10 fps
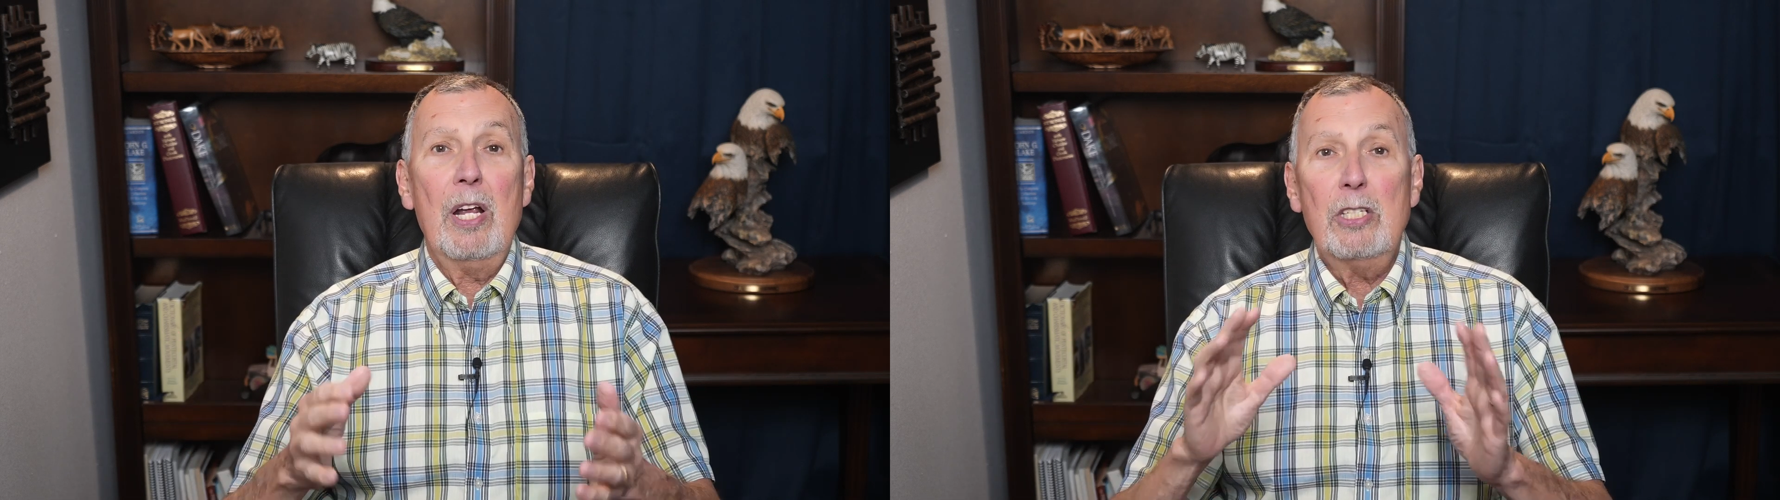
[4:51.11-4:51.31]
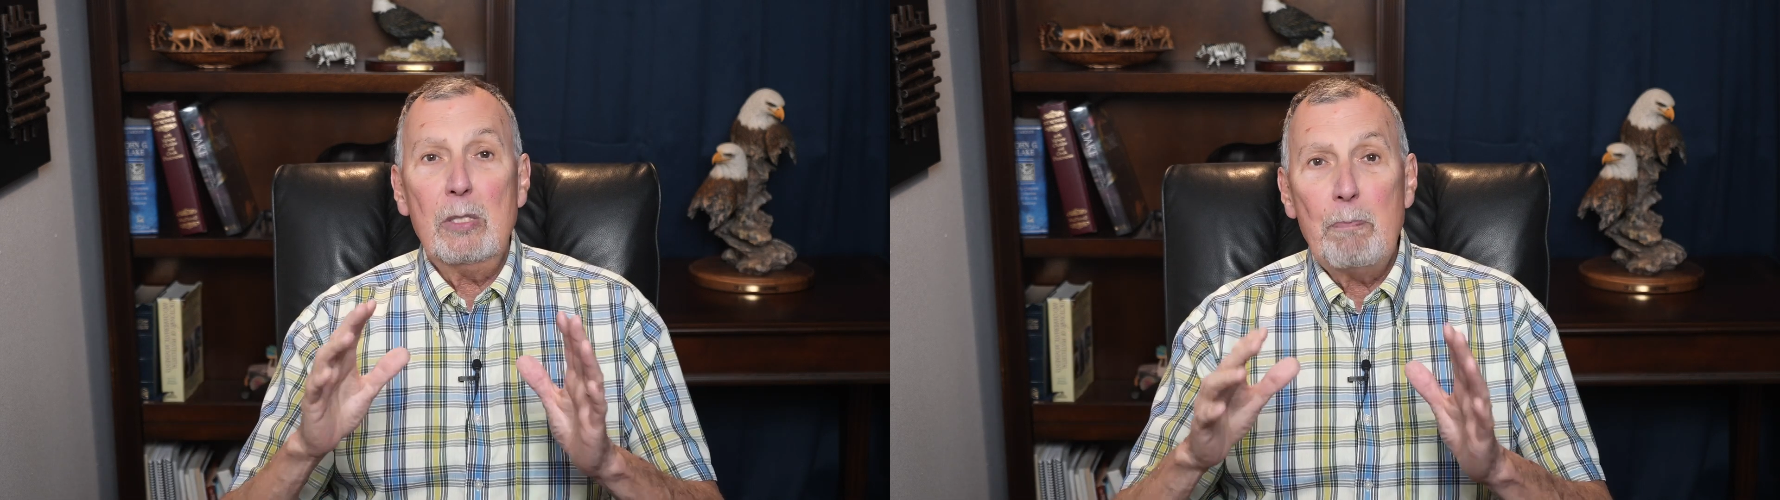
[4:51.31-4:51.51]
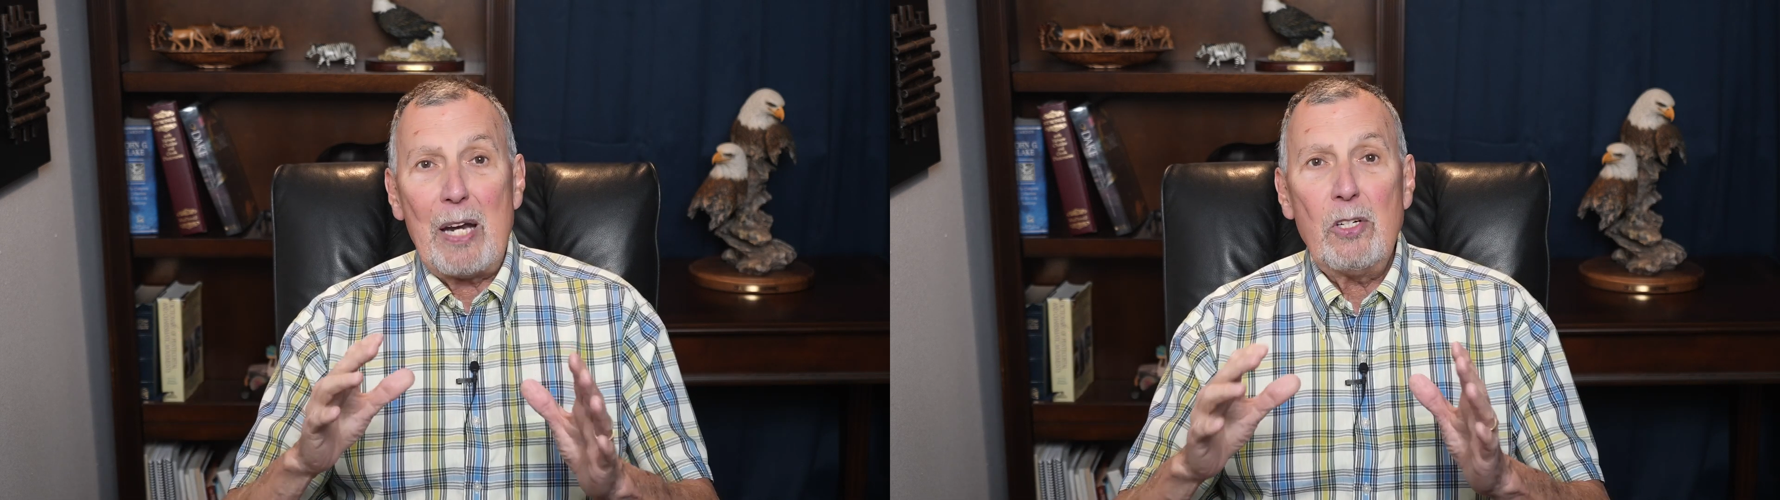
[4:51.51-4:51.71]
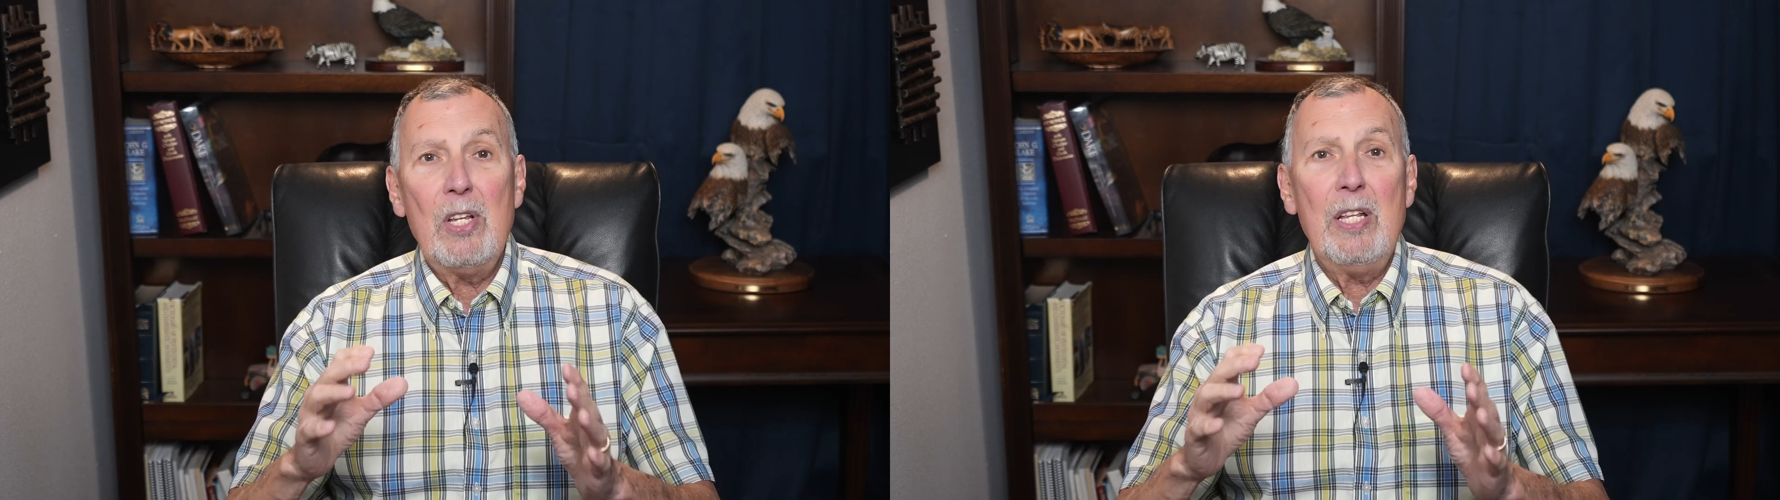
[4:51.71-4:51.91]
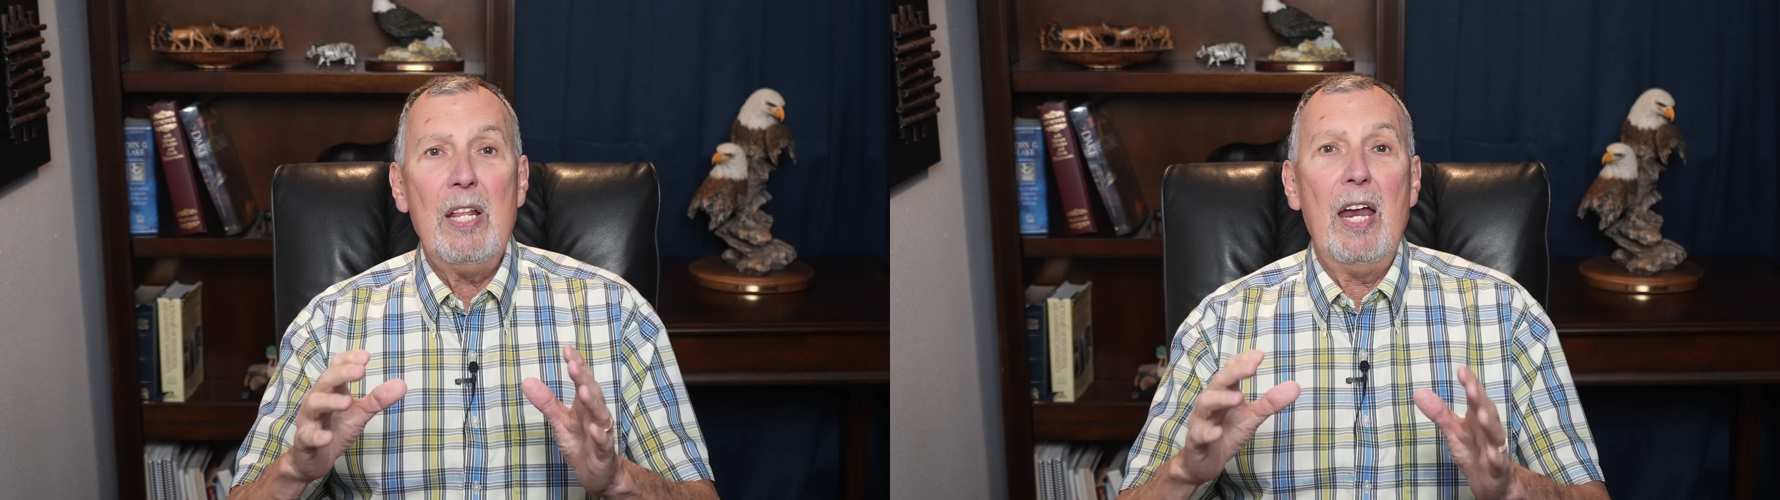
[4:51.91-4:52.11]

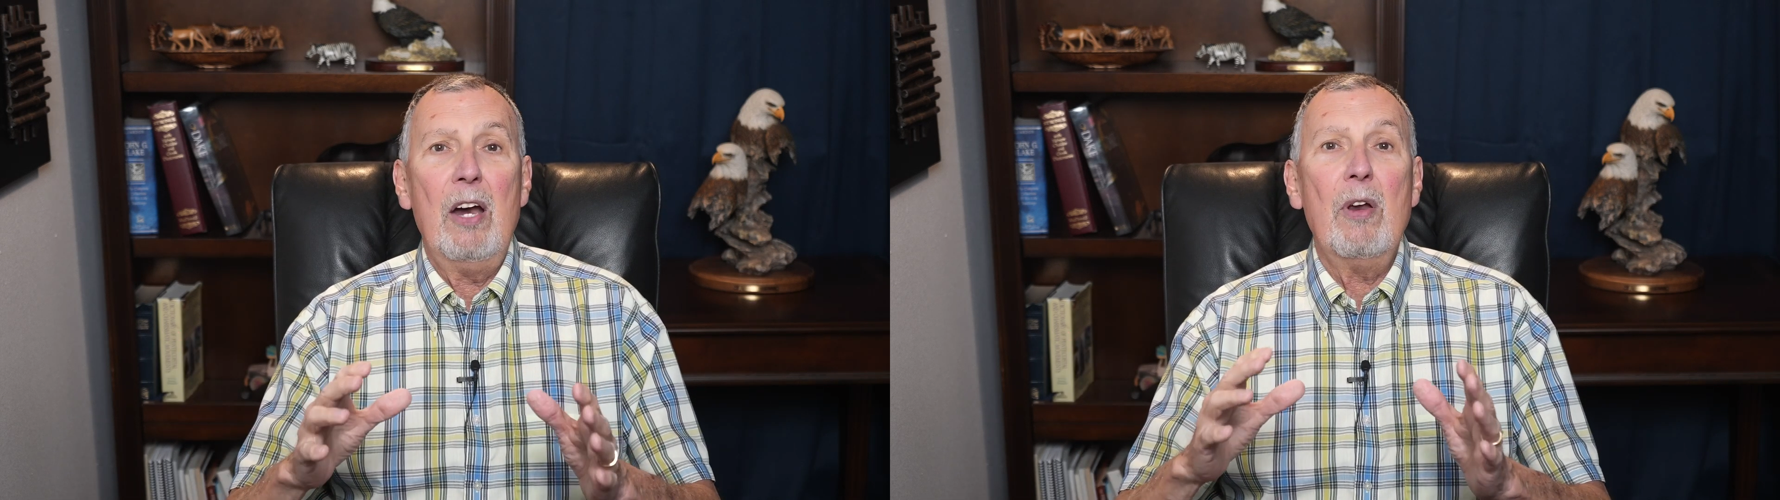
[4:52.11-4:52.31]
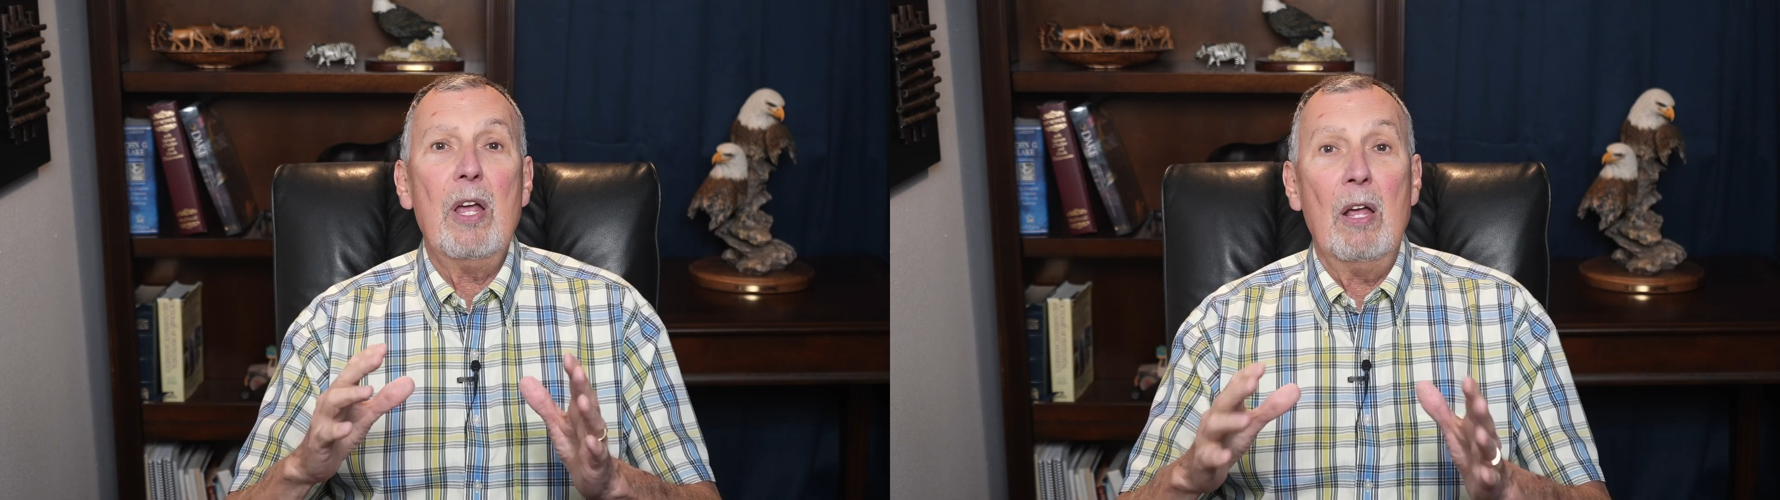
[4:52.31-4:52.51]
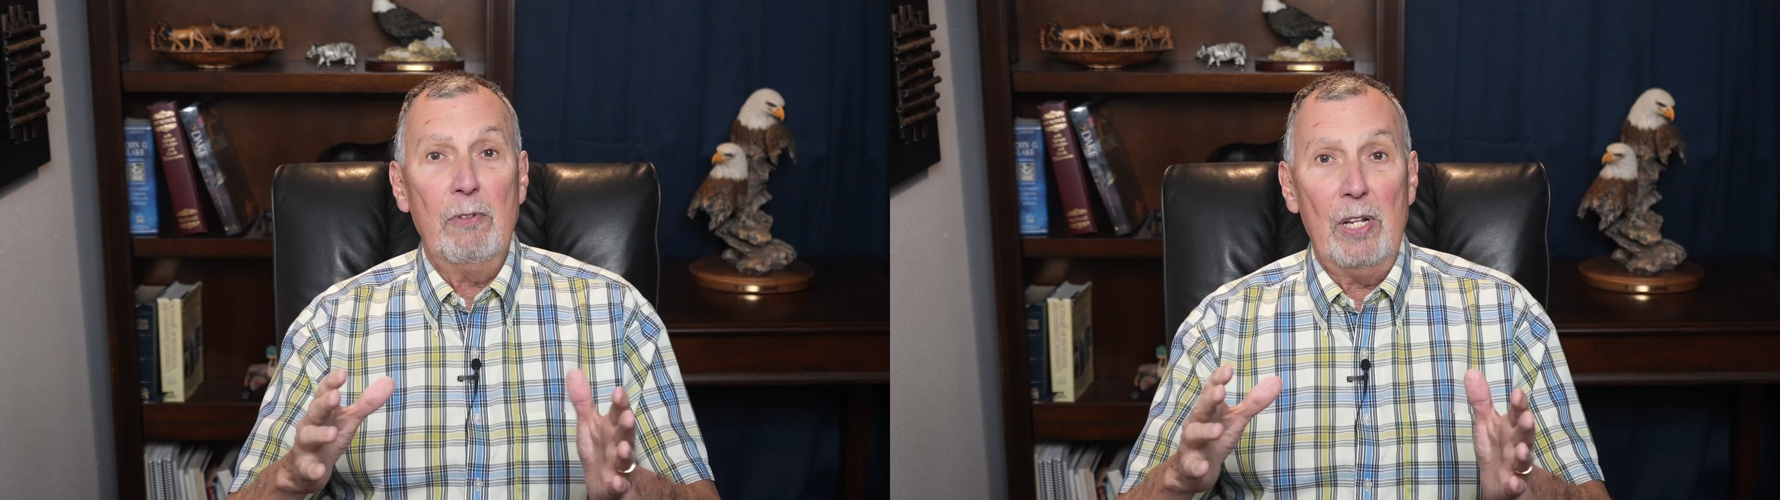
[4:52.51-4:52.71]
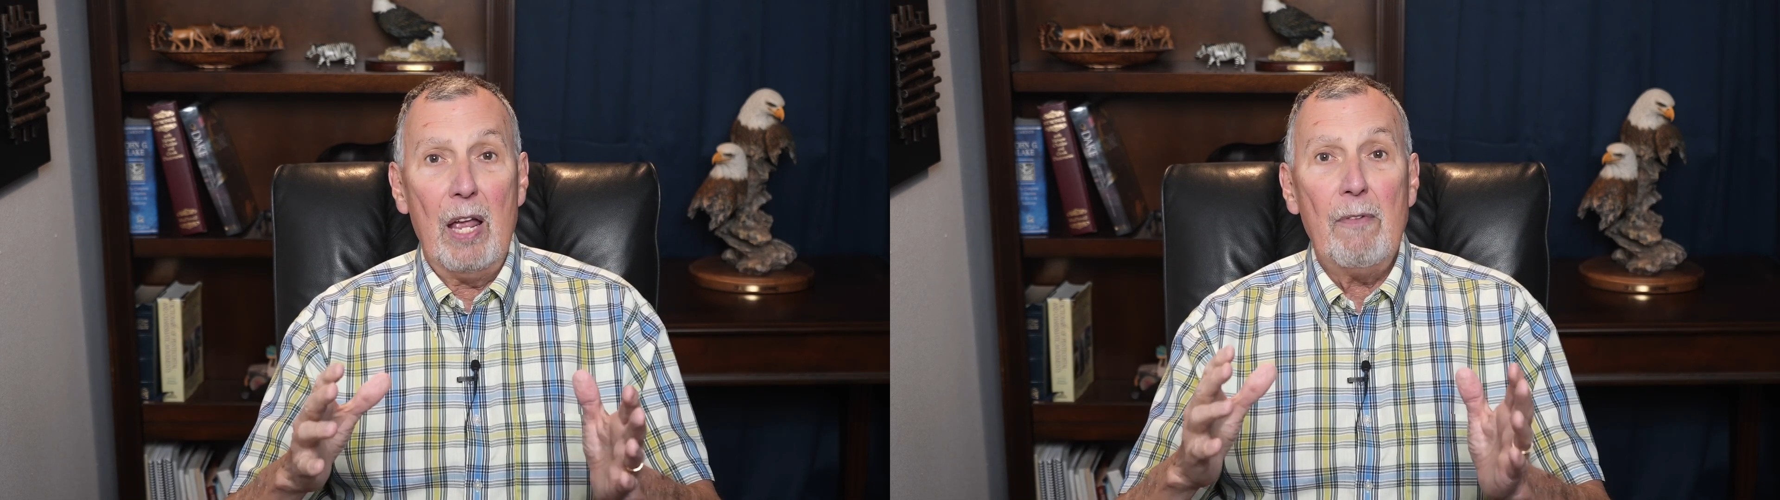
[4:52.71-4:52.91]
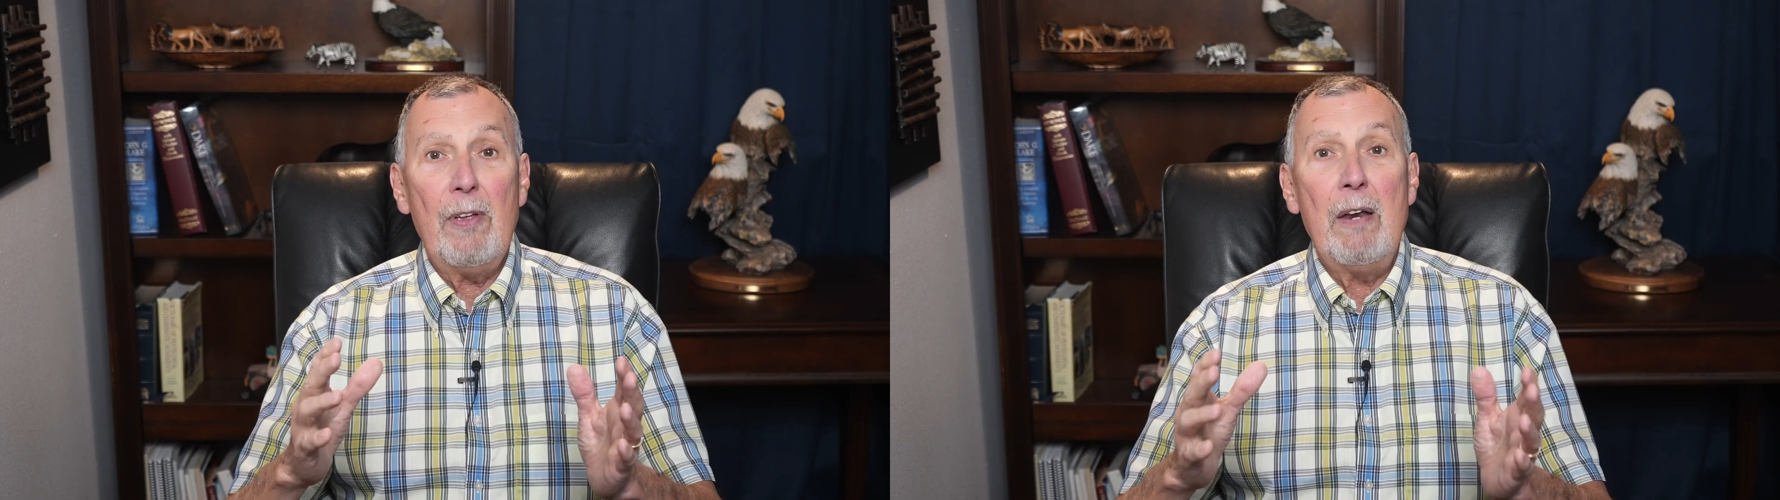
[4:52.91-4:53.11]
especially in the area of love